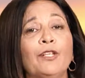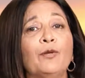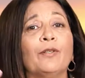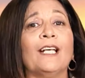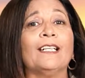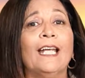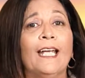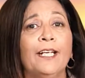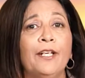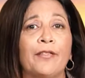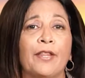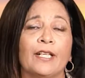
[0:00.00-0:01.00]
in you than
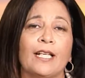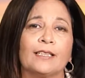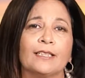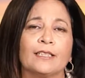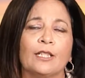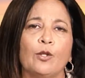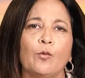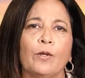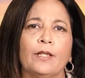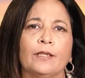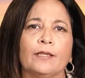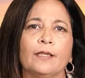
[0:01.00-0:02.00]
anything that is in the
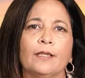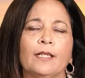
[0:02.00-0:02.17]
world,